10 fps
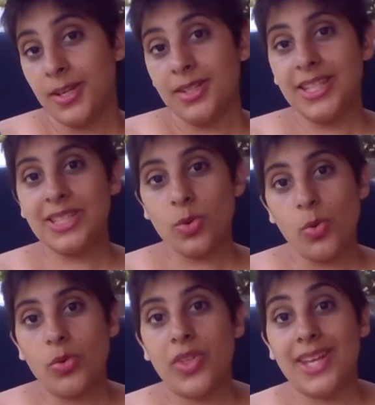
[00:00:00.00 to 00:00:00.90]
These are
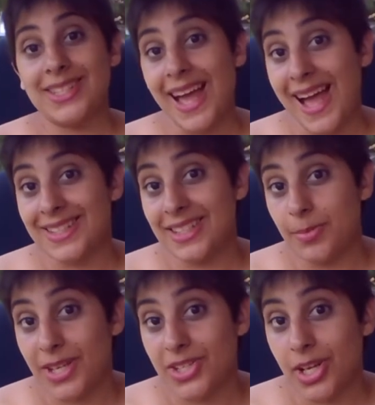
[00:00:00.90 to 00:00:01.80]
all things that add to the
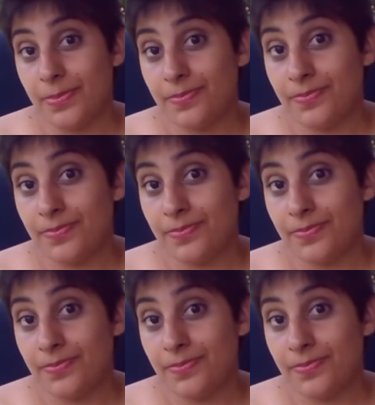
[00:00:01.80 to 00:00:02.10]
picture.